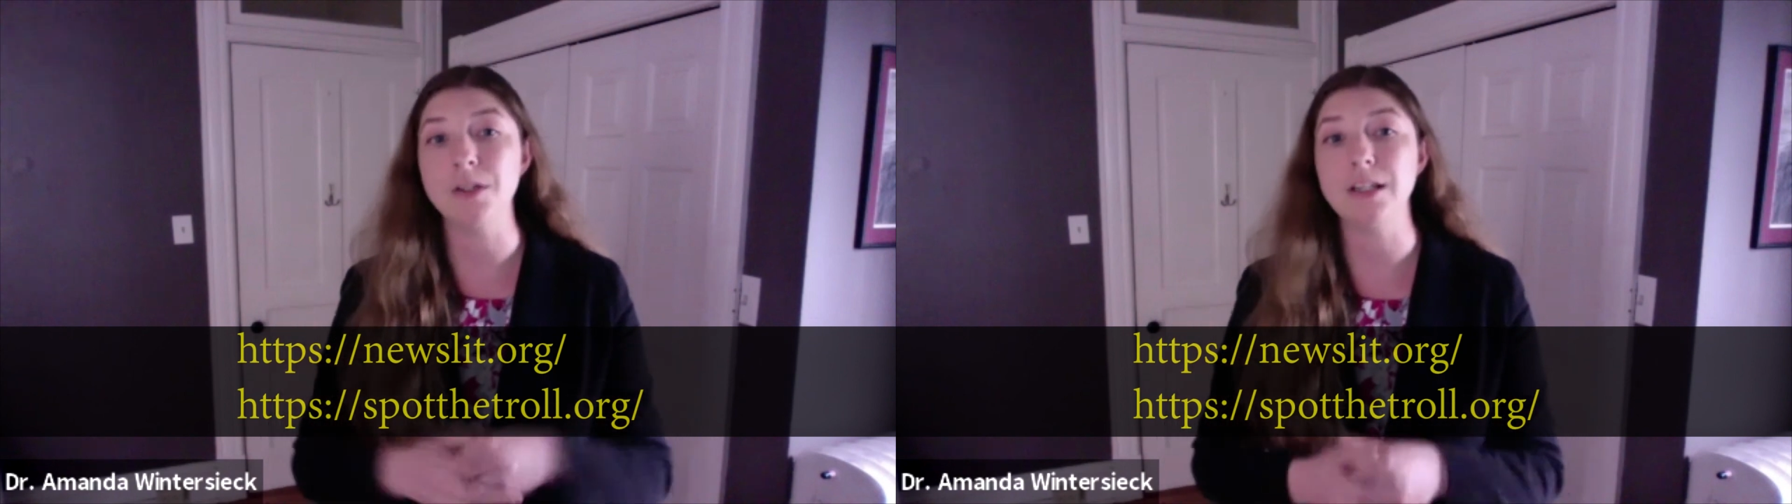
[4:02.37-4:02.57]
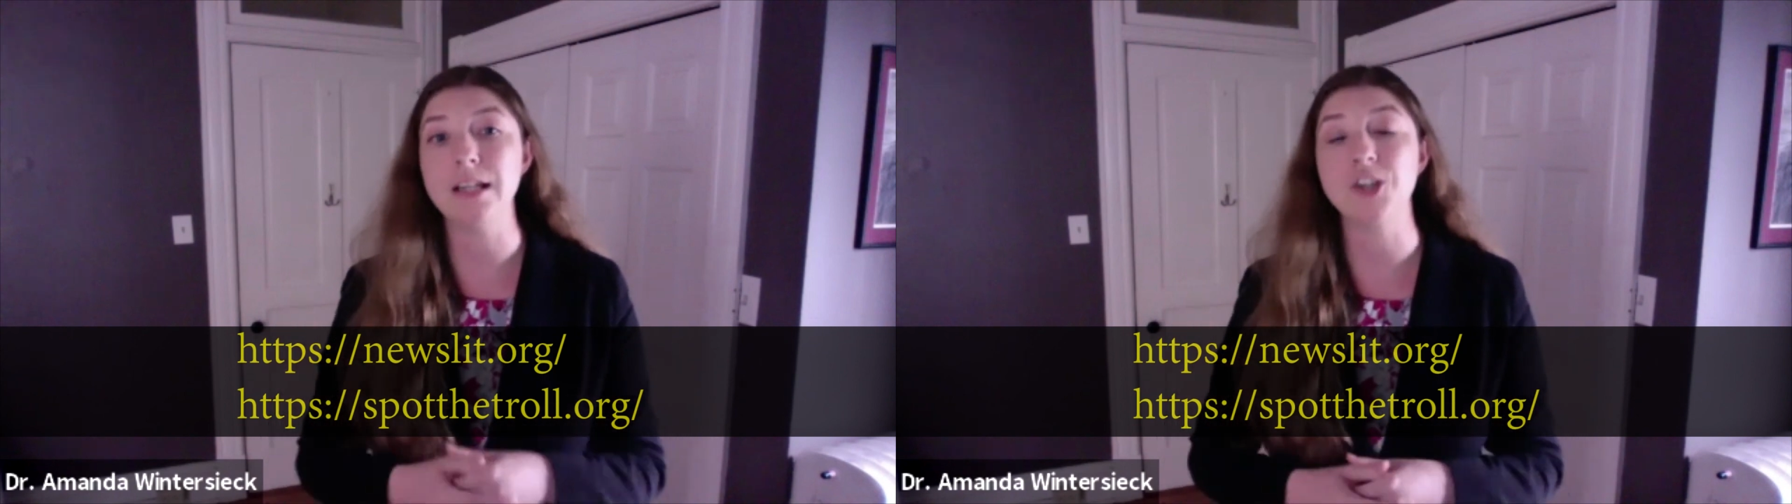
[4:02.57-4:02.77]

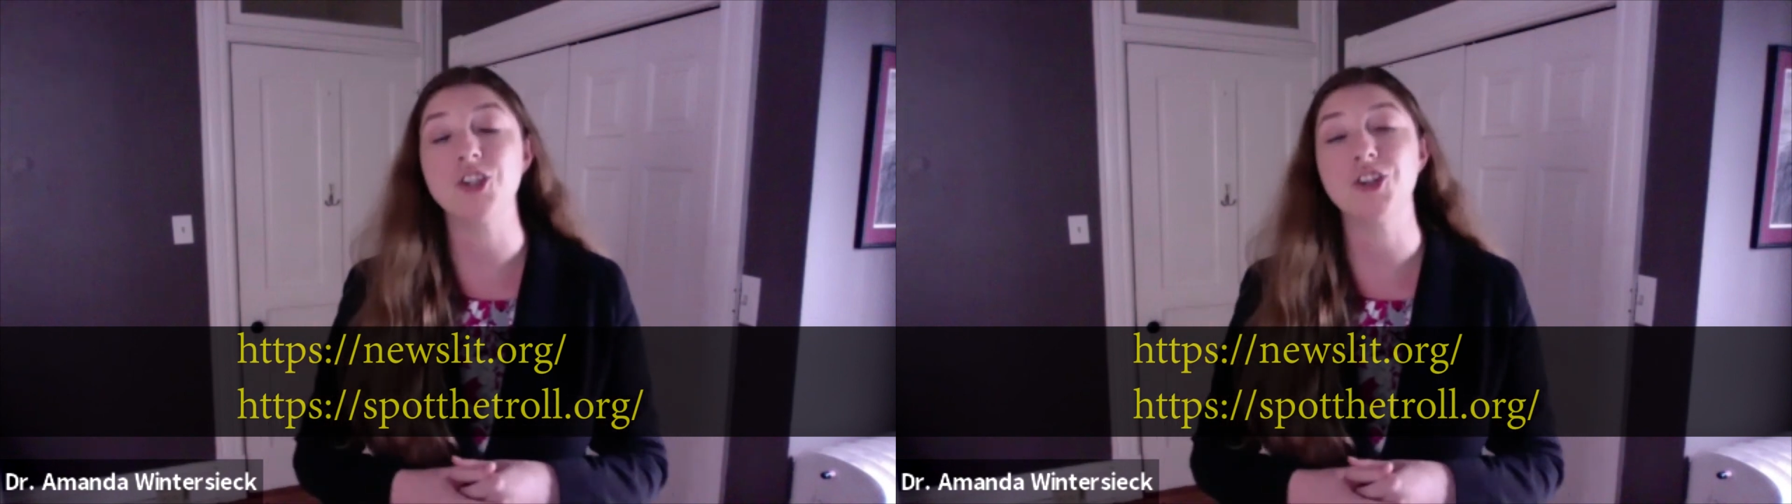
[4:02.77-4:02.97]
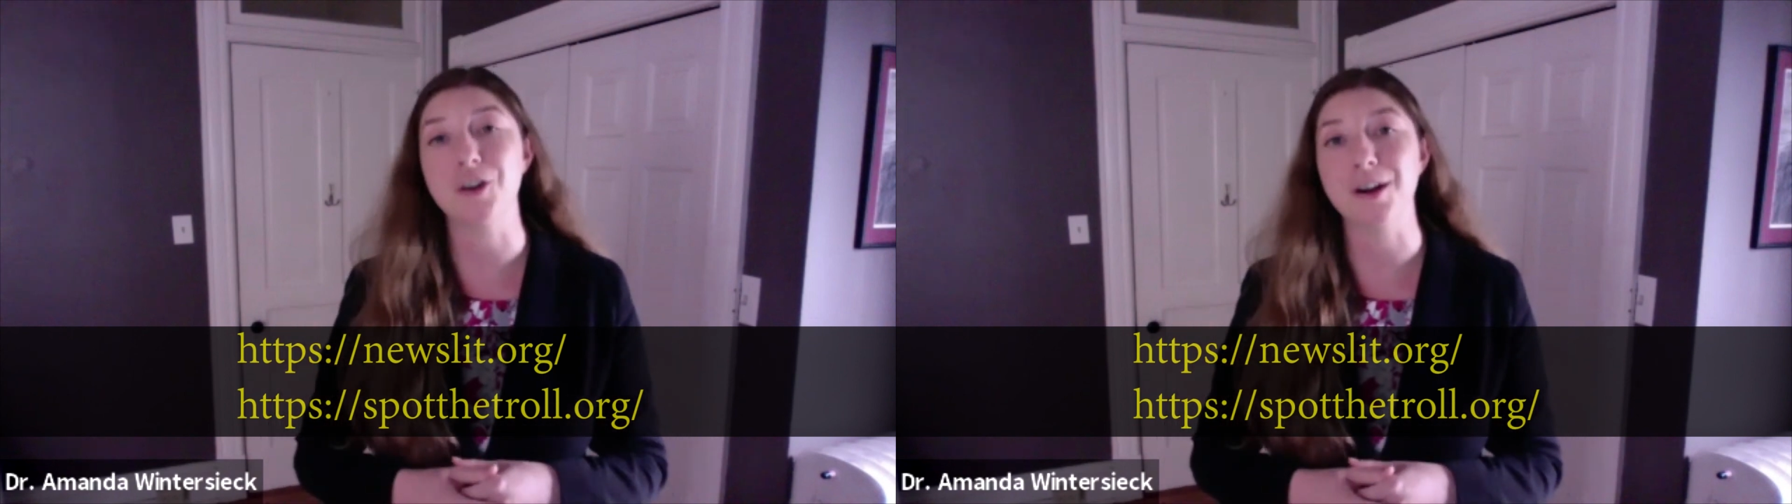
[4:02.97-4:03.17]
to test
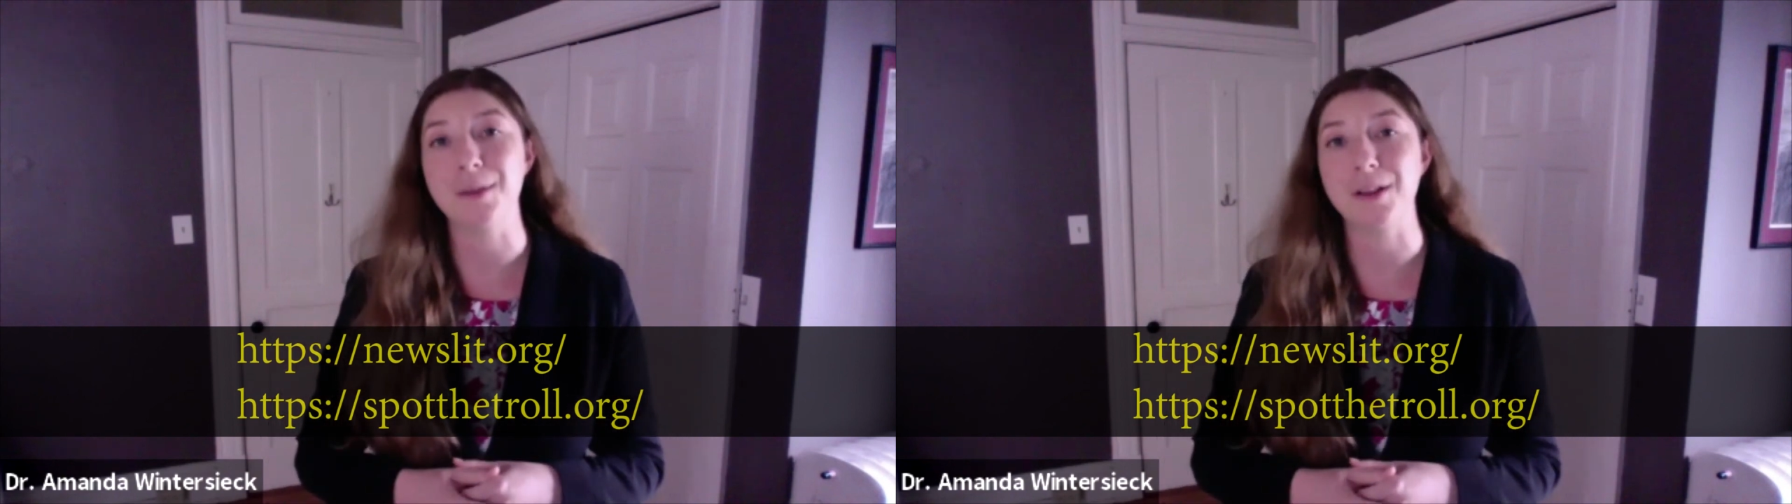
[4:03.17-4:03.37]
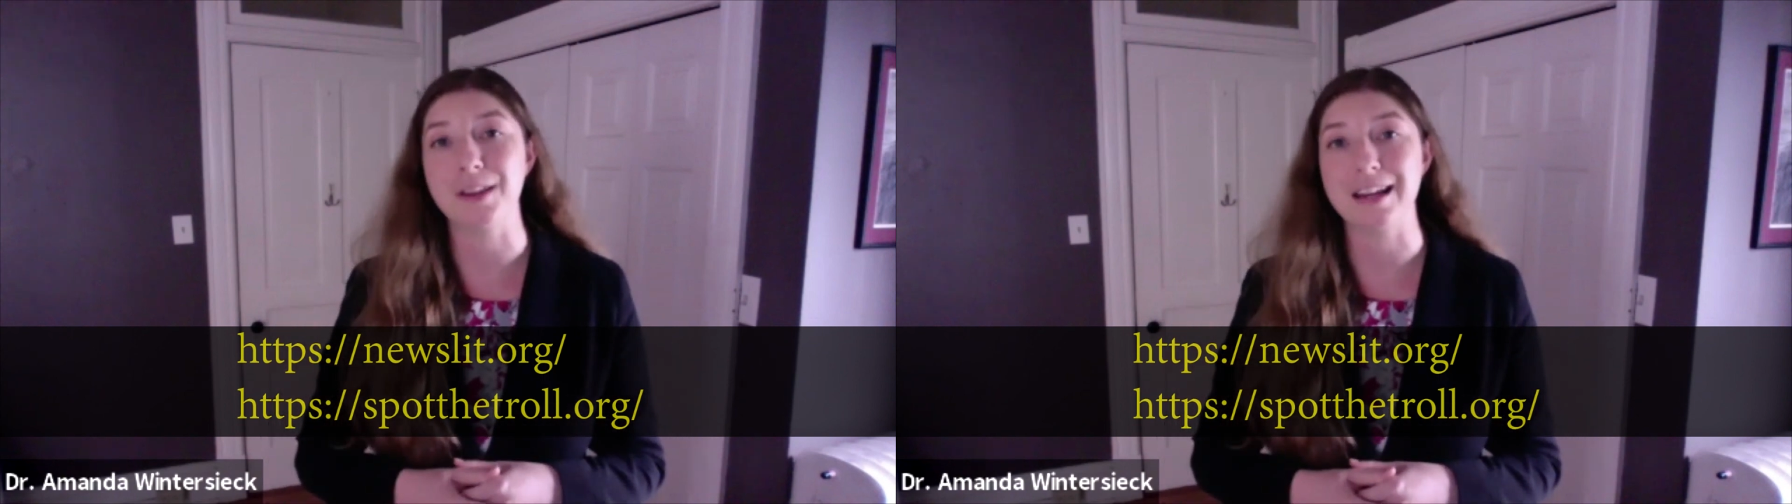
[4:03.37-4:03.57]
your
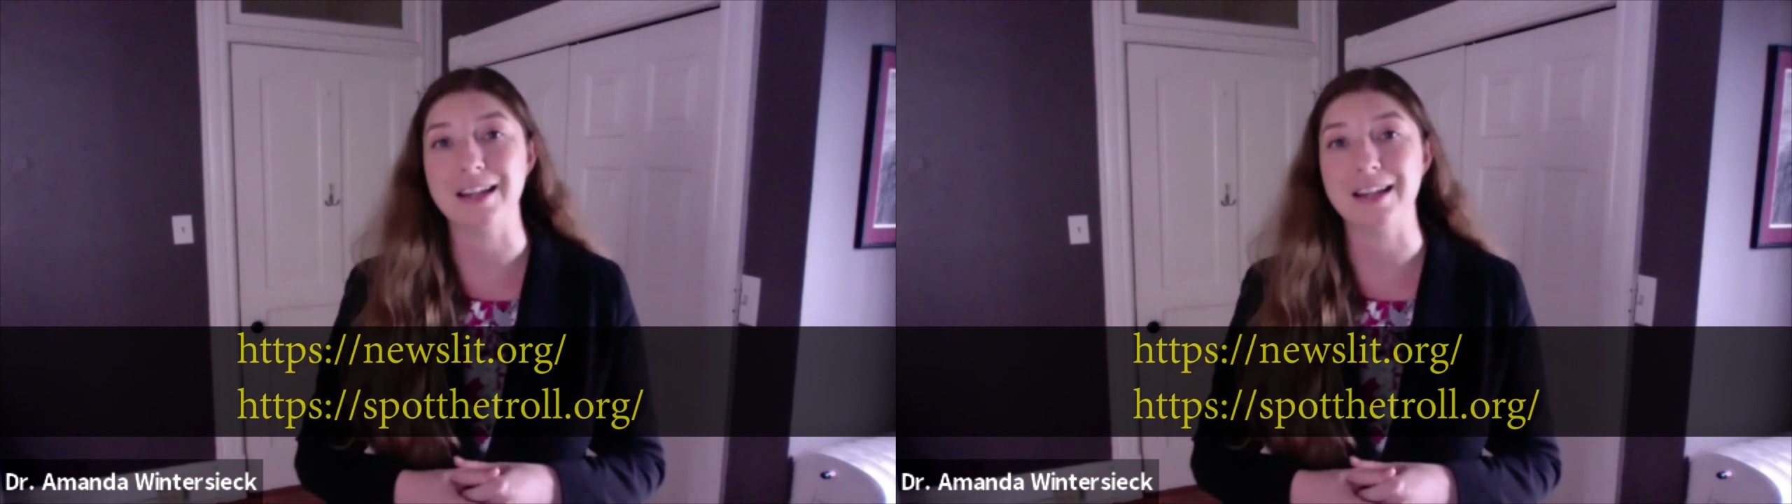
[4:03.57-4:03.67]
ability